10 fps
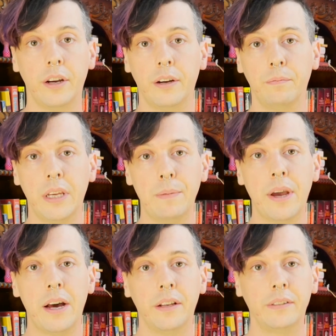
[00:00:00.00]

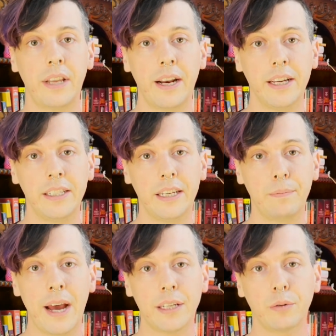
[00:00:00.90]
email, NetID, and
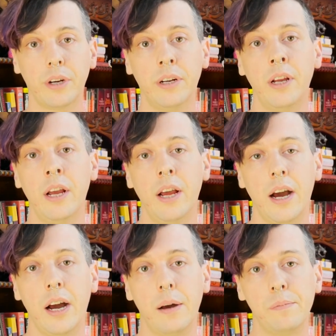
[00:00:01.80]
password,
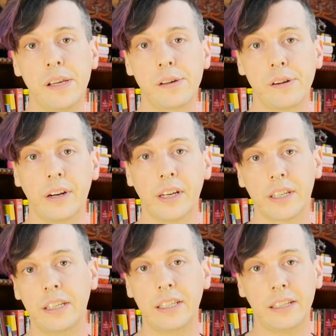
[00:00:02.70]
either on Husky
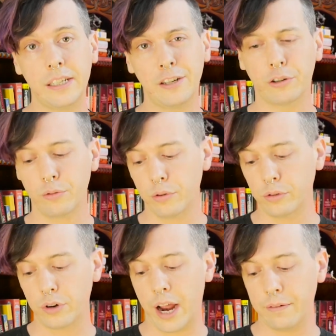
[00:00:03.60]
CT or Google
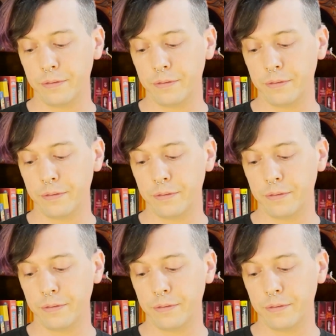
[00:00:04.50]
Drive.